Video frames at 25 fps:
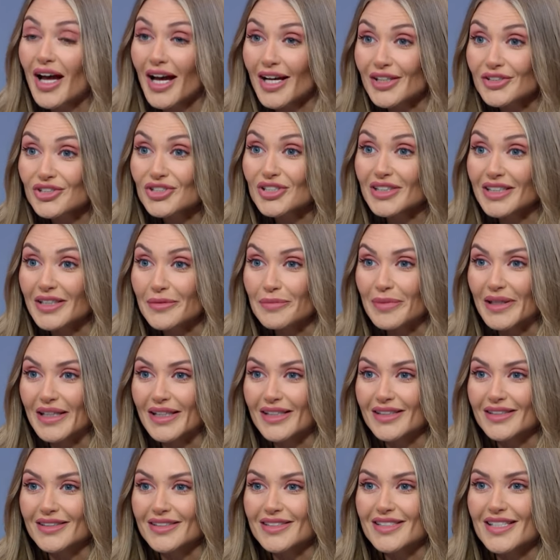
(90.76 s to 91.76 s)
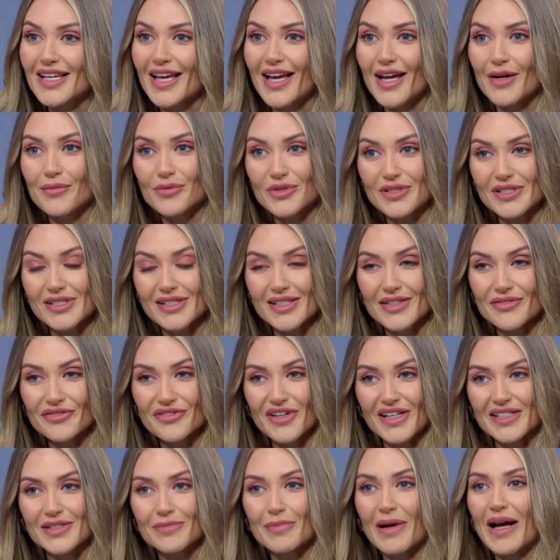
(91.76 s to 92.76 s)
actually been to Emirates
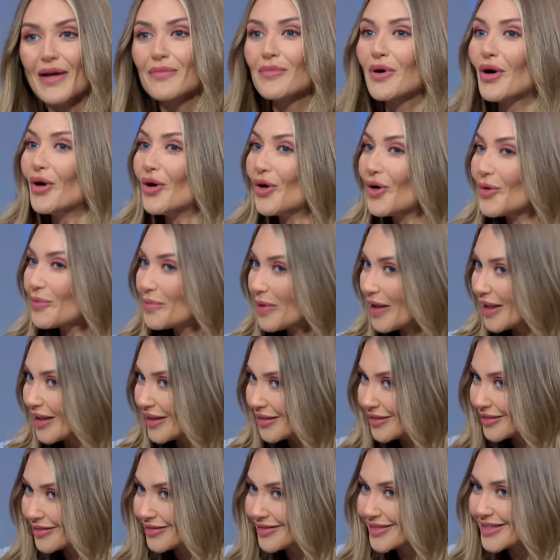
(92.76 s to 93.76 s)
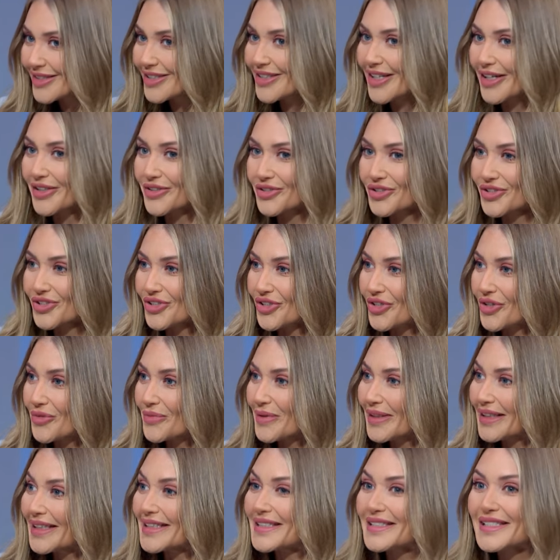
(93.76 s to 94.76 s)
LitFest, but I'm hoping tonight's show
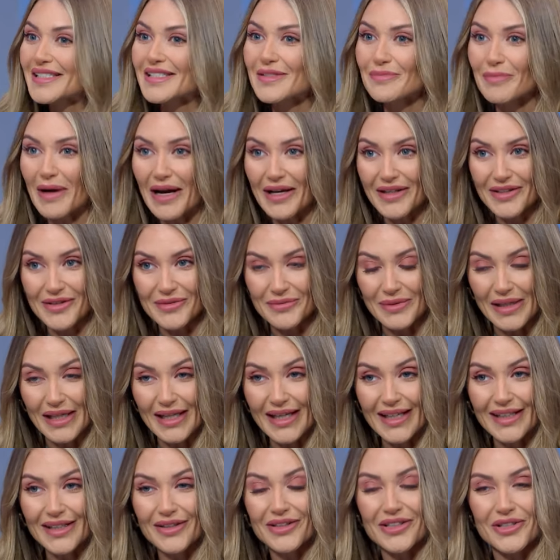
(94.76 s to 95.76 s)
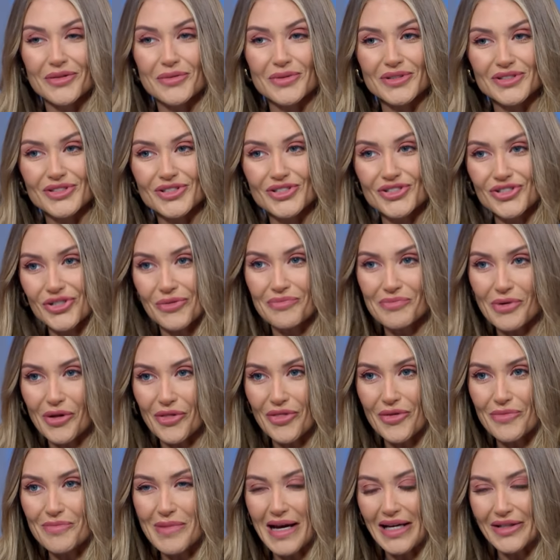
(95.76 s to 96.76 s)
will inspire me and I'm going to want to jump
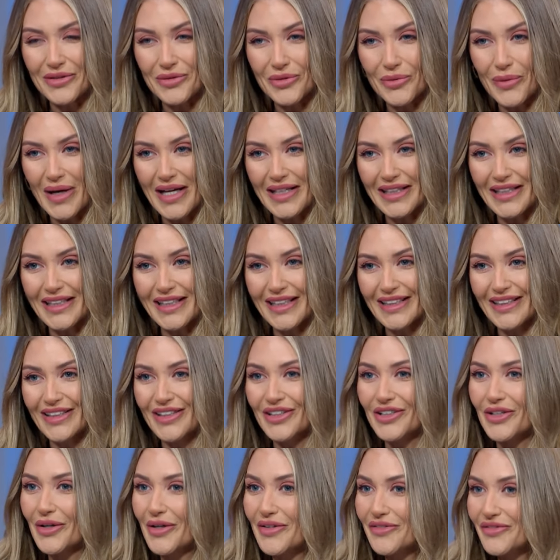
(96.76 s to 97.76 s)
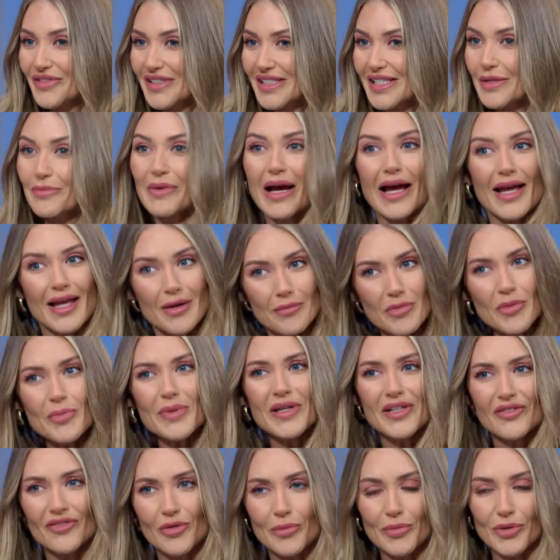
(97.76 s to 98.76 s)
on the bandwagon and go and visit. But I am a
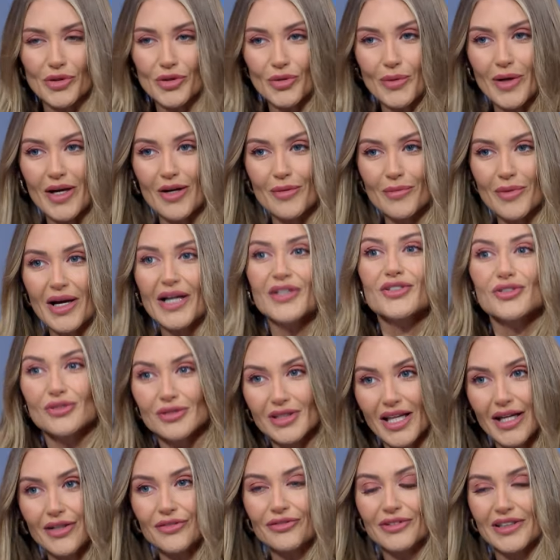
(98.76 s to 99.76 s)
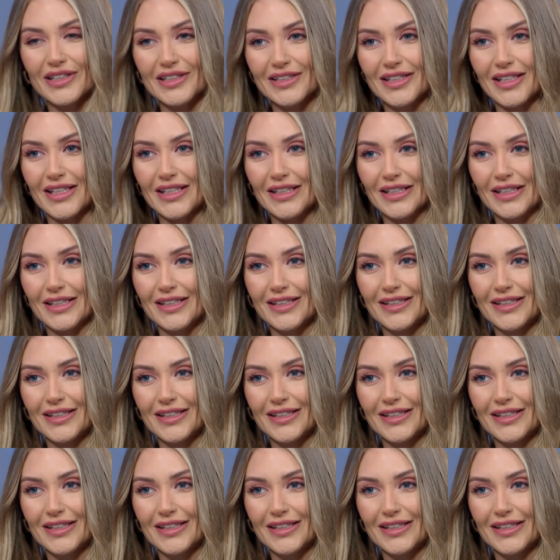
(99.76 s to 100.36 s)
bit of a bookworm. I do like reading.